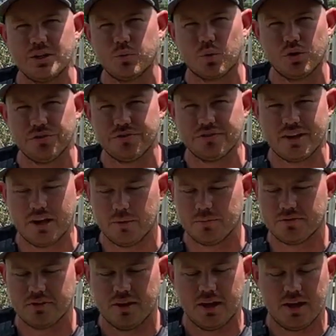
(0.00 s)
World
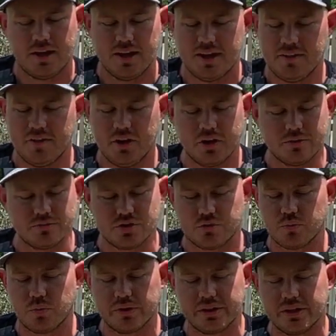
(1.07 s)
Stamps. They're
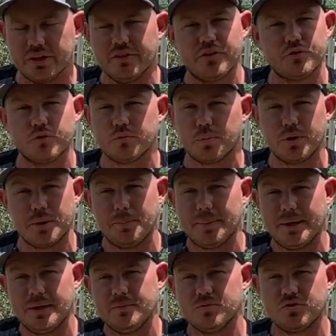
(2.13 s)
just really good. This one's pretty
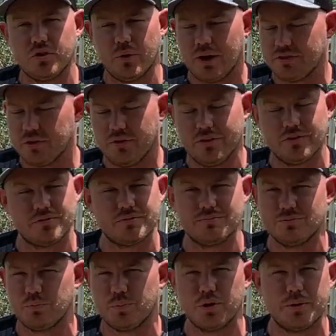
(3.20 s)
beat, so I throw this
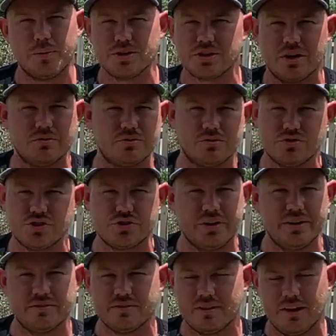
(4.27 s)
pretty much on
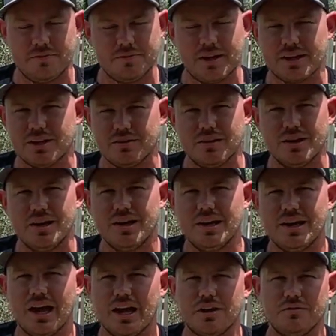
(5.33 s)
straight stuff. I can
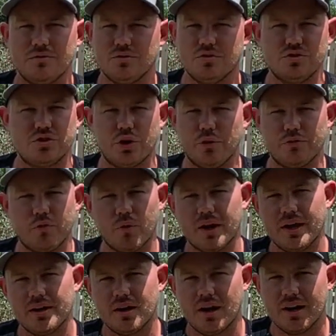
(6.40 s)
throw a
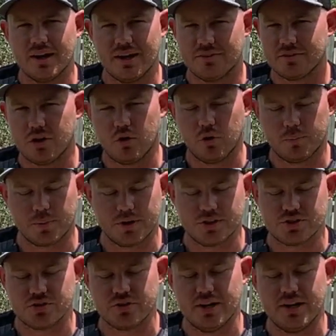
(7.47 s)
forehand on it, it's gonna hold pretty
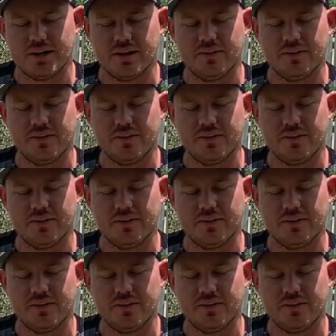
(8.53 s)
straight.